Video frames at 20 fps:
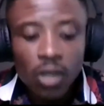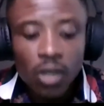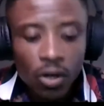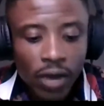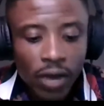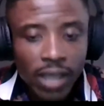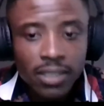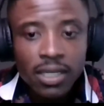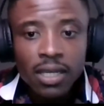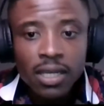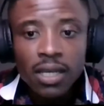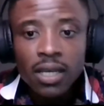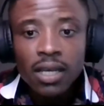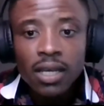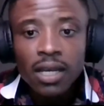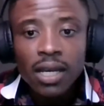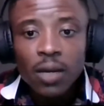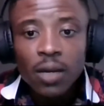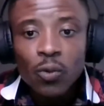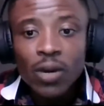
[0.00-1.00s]
All right.
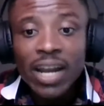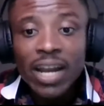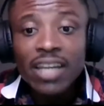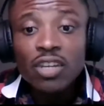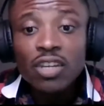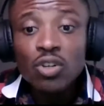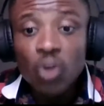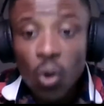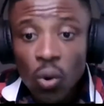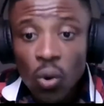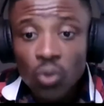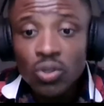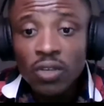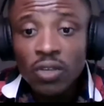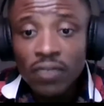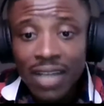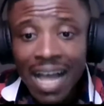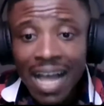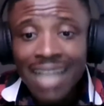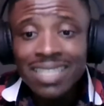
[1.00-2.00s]
What are the goals
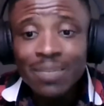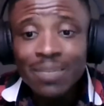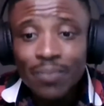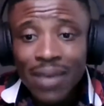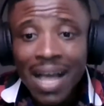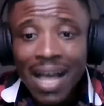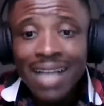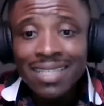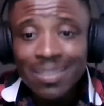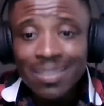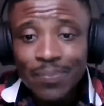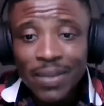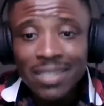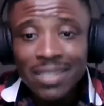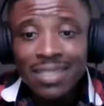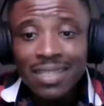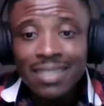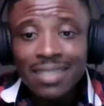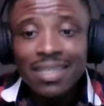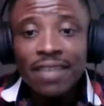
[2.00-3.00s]
of ask the, ask the
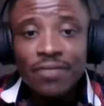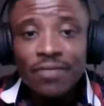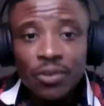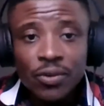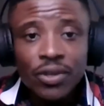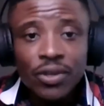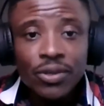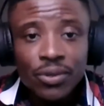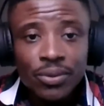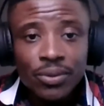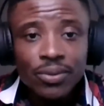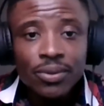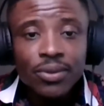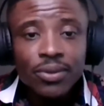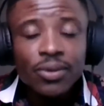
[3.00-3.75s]
person interviewing you?